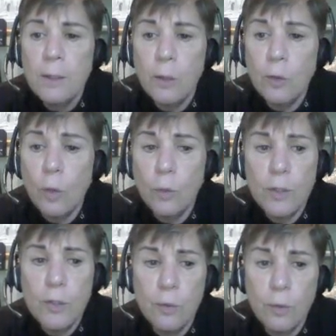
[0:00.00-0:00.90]
Don't hold
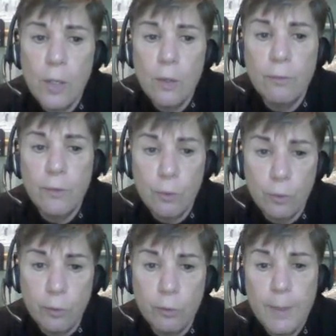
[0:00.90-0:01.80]
it too low.
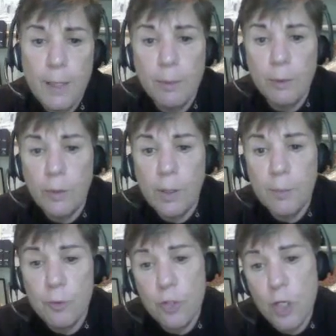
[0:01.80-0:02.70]
Viewers will be able to look
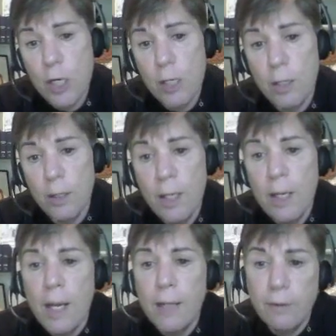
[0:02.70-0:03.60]
up your chin.
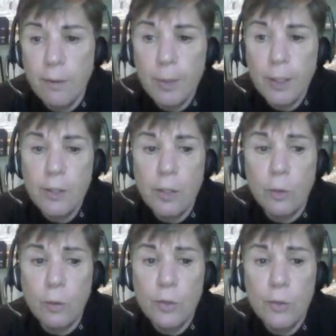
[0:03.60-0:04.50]
And similarly, don't
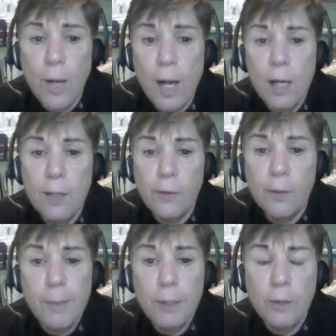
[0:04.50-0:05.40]
hold it too high or they're
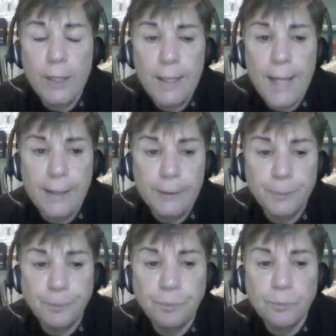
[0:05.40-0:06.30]
going to be looking
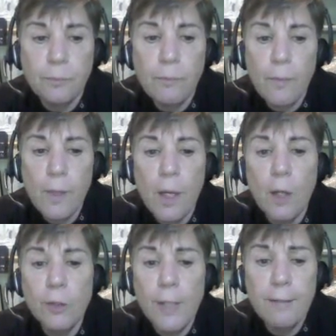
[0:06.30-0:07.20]
down.
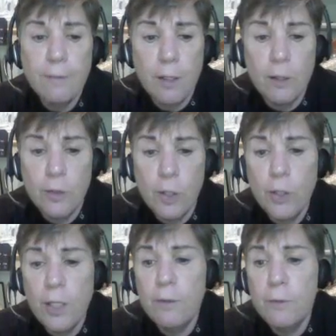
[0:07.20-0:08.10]
As an
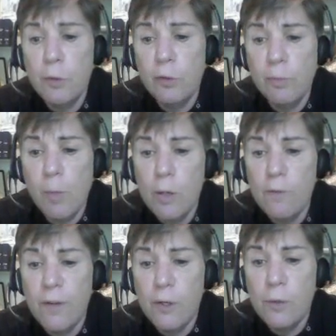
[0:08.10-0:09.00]
alternative to a
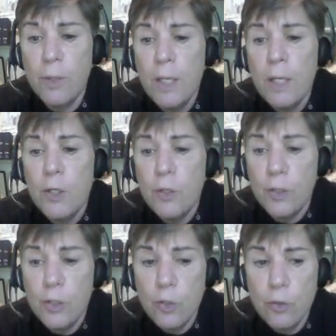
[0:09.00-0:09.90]
smartphone, you
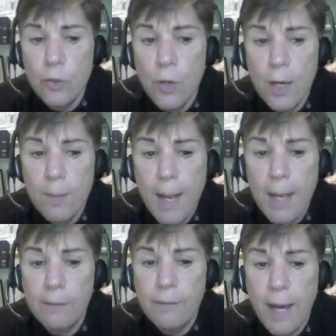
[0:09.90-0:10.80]
can use your
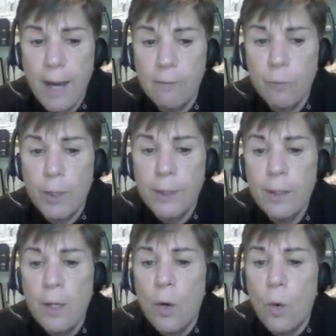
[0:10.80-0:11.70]
iPad if you have
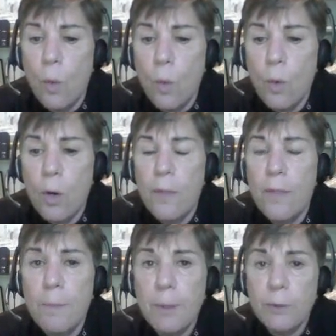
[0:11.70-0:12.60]
one, or
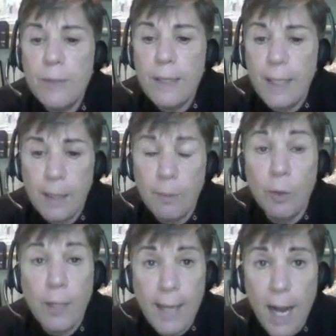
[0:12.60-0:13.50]
the built-in
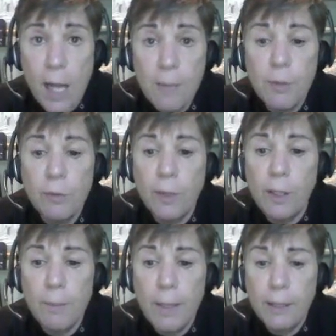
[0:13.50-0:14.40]
camera like I'm using
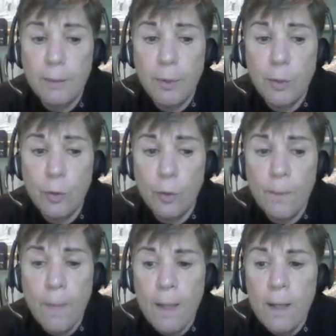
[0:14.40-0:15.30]
on my computer.